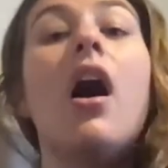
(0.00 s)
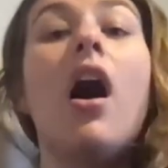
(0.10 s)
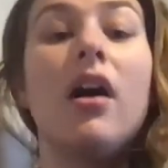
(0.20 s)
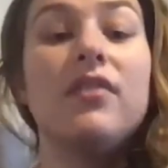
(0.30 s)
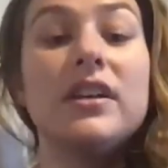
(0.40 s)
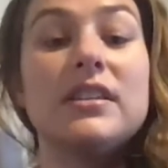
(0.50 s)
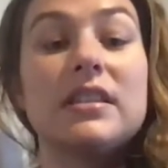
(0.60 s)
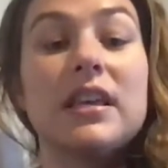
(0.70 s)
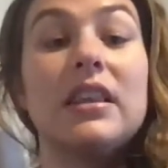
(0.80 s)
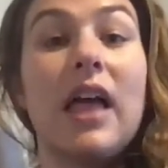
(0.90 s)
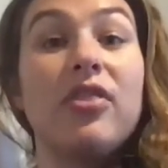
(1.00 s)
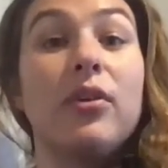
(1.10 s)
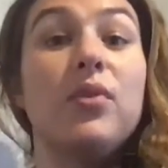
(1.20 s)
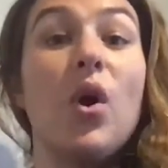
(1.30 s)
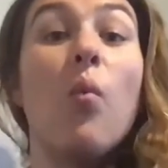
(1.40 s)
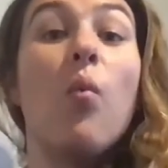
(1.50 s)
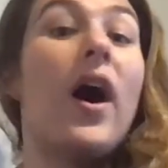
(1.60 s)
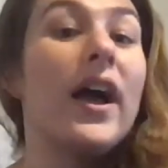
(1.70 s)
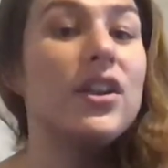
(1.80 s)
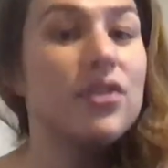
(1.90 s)
Obviously, let them know
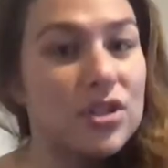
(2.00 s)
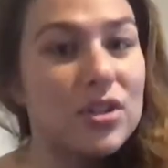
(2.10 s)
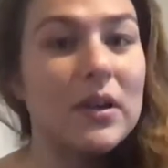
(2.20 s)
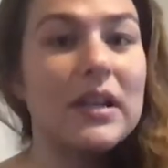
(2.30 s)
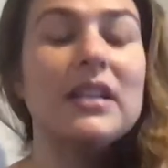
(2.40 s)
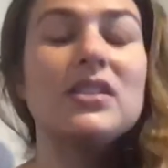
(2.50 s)
why you're doing it